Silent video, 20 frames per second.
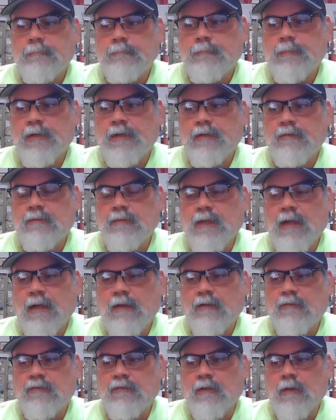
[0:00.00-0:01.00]
But
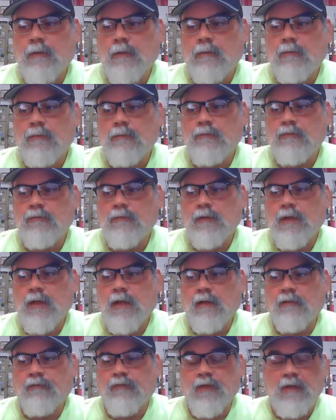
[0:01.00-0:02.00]
yeah, so
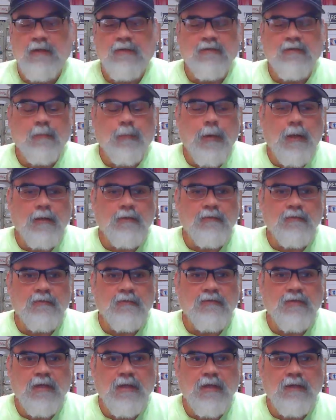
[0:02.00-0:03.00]
if it is a
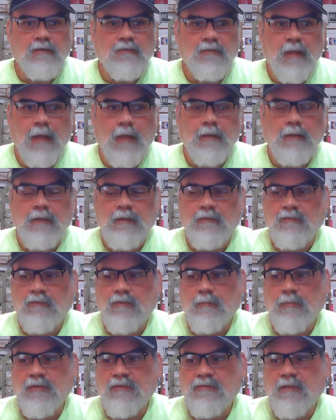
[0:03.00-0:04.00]
policy change, that needs
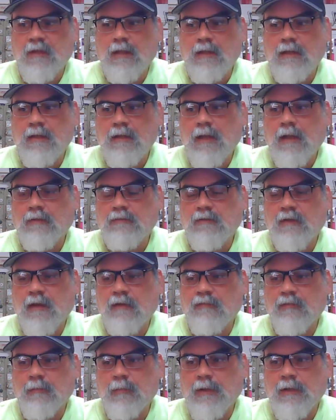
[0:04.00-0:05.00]
to be stated out to
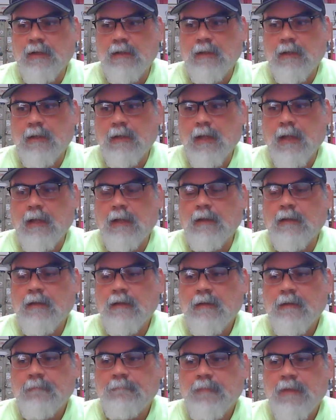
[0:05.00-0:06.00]
everybody that, hey,
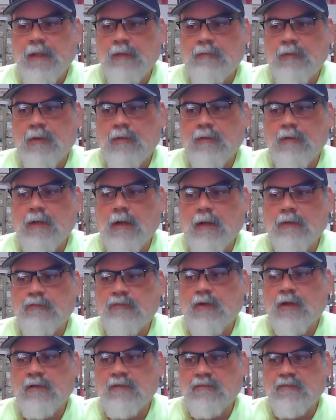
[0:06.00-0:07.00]
even though the
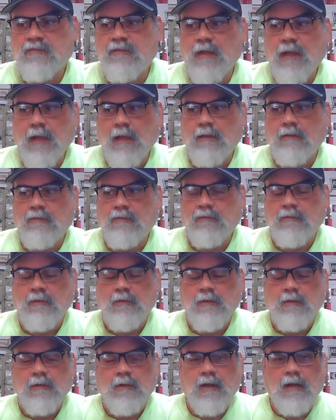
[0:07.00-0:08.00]
contract states
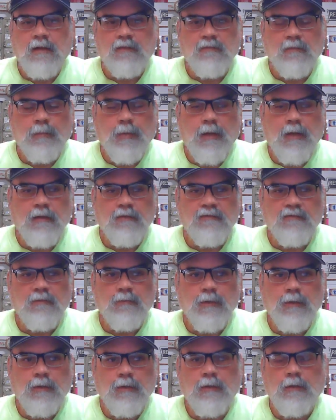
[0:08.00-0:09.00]
as a policy
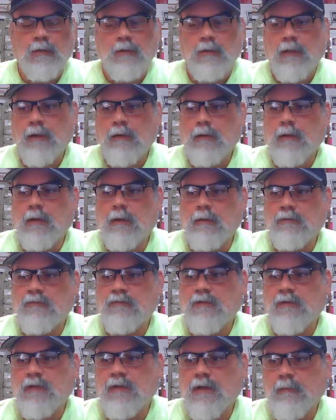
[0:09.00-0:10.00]
we are going to allow
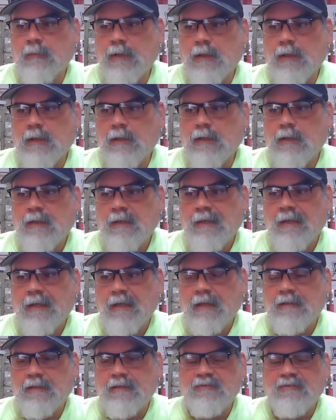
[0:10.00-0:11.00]
clothes to come in,
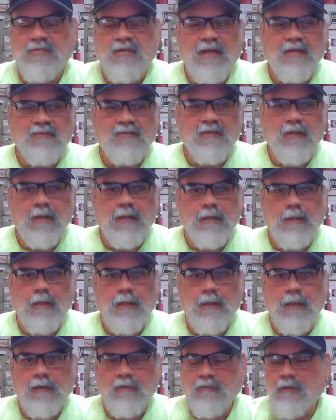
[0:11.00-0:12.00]
and then change that in
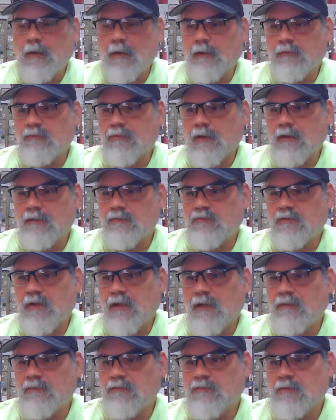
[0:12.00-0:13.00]
the next contract
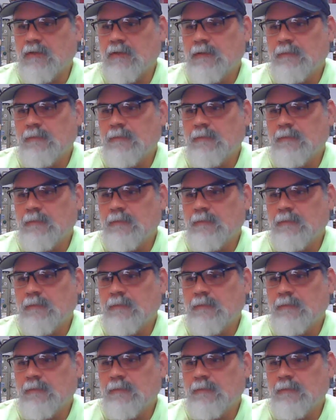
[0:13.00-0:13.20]
change.